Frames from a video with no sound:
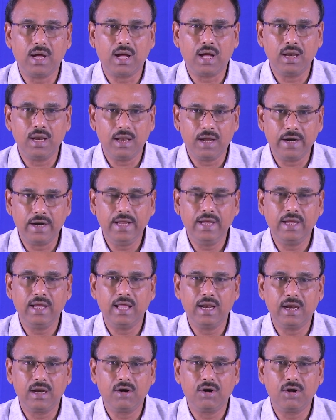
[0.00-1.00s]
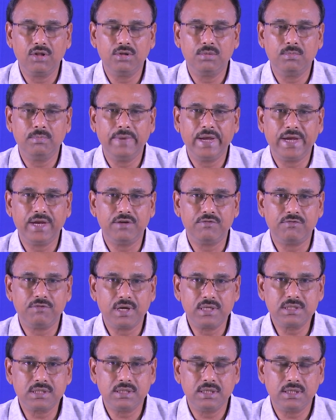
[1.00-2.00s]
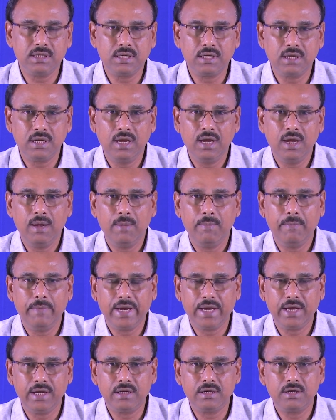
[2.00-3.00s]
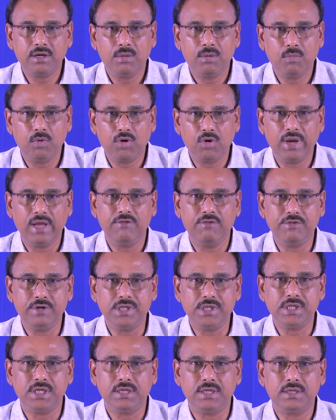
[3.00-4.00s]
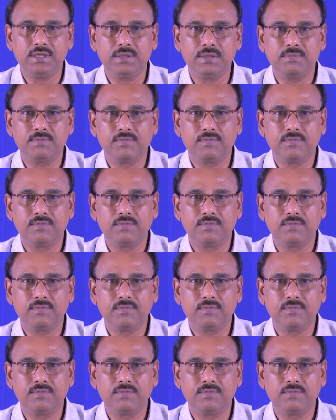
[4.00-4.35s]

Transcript: learning algorithm make it faster, make it more efficient.